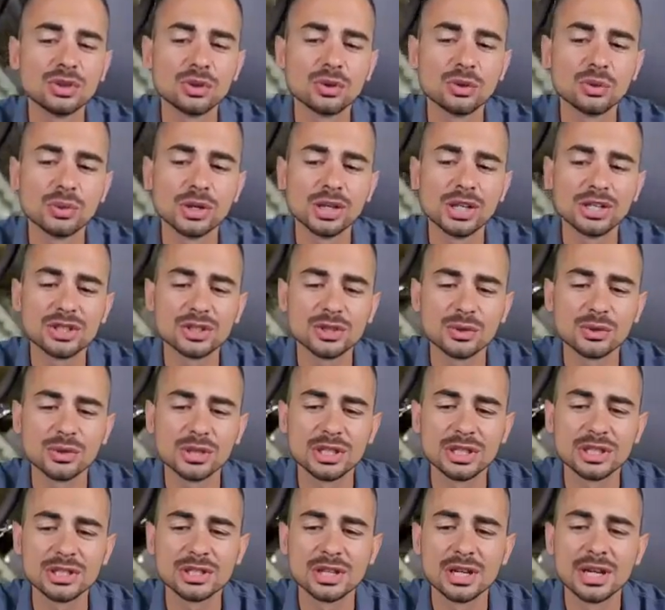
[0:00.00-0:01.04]
degrees, so
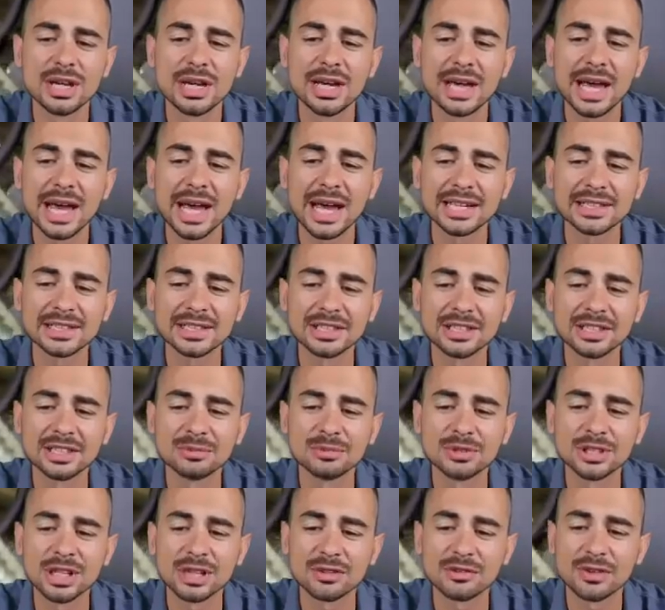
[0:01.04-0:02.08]
he's asking
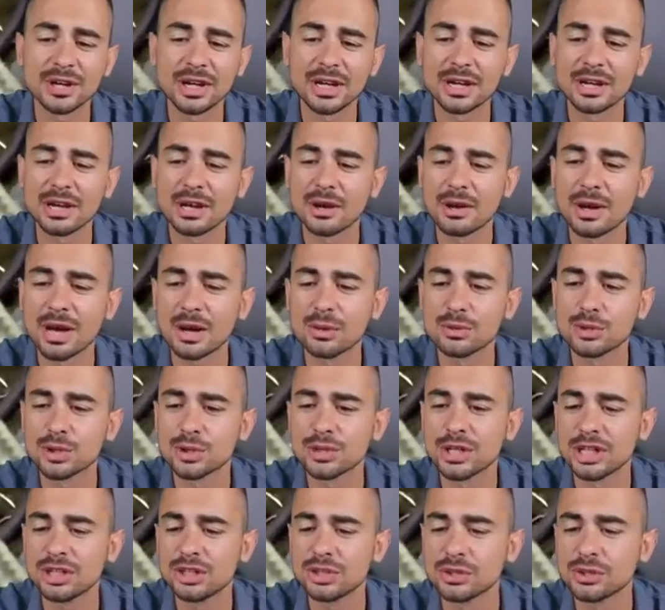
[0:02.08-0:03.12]
himself, hey, uh, how
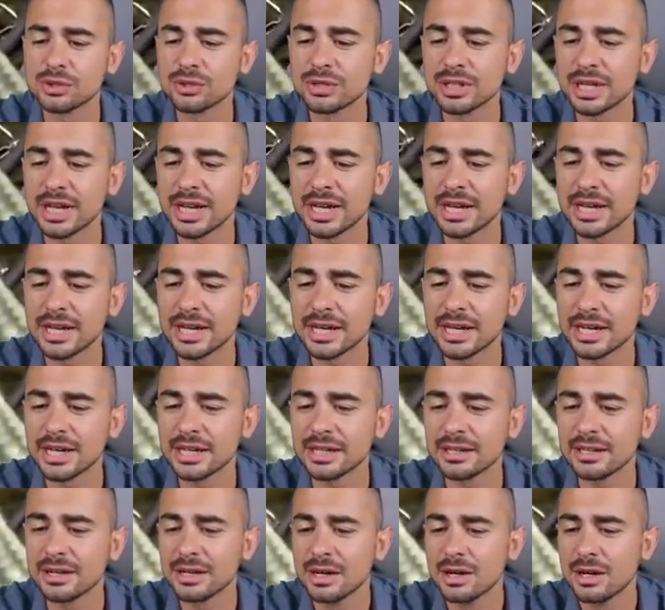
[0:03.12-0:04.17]
should I turn?
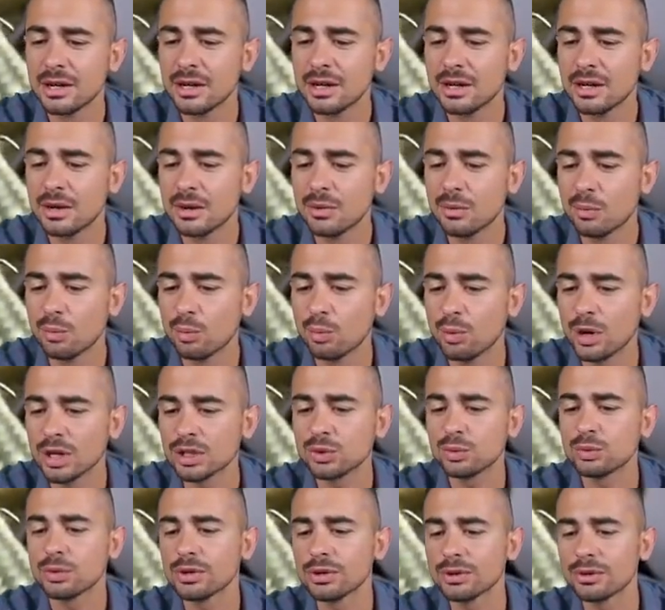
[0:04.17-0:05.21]
And
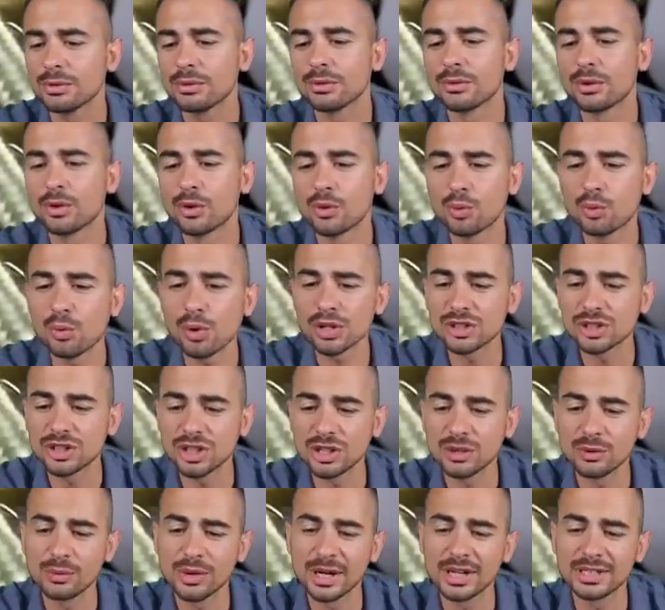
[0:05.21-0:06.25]
what we're
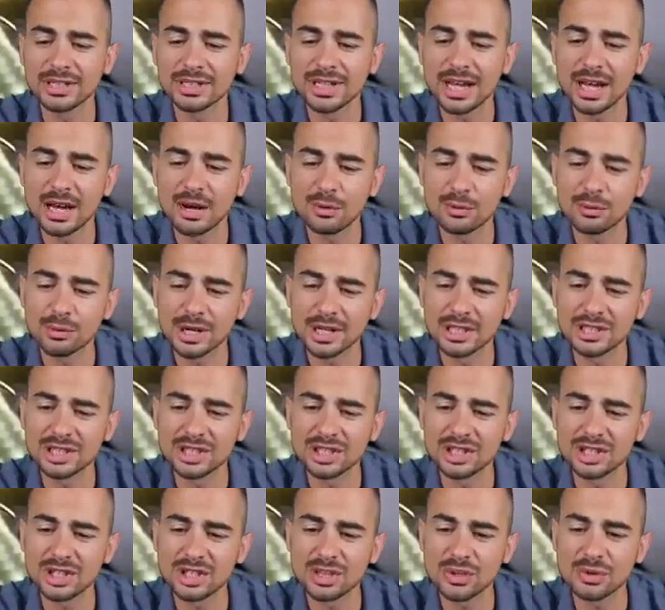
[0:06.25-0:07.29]
crossing right now, right
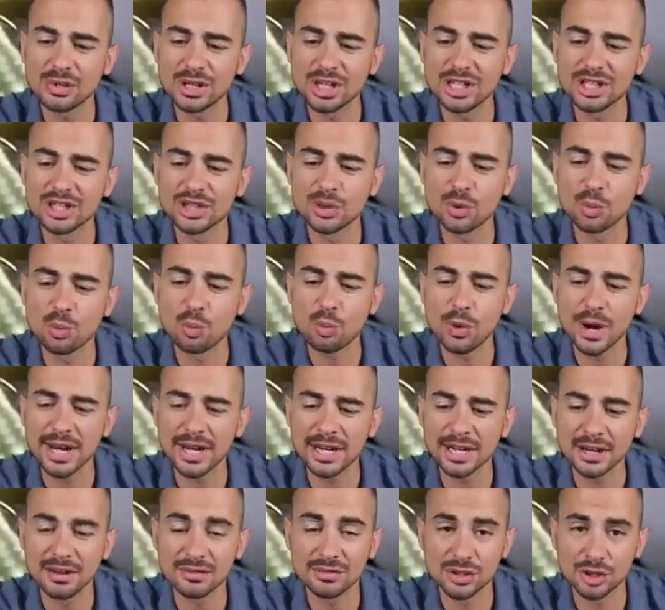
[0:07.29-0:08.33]
here, is the
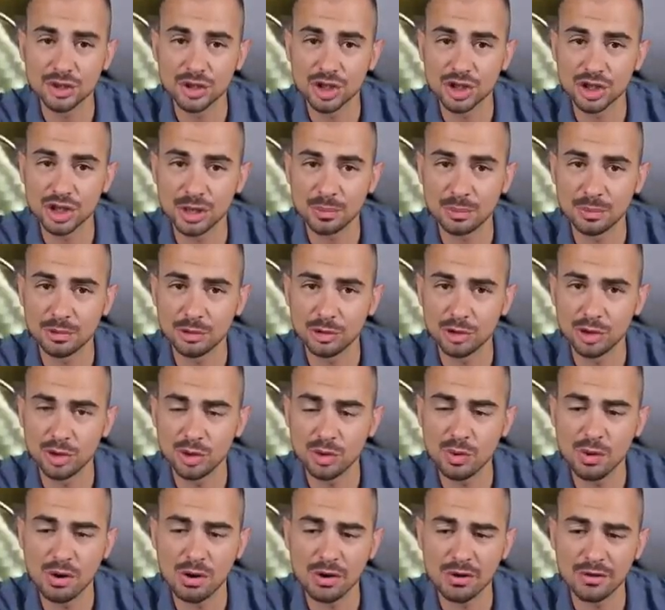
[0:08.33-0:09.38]
wake of the ship.
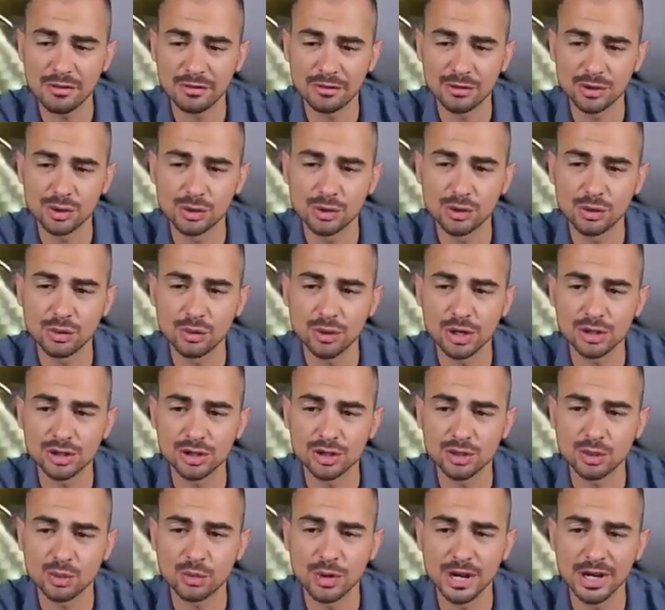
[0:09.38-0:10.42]
You are to
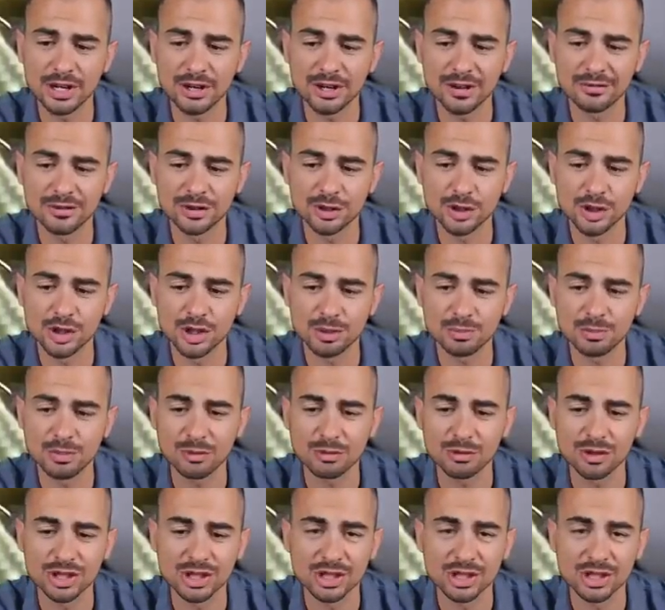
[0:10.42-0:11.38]
cross the wake of the ship every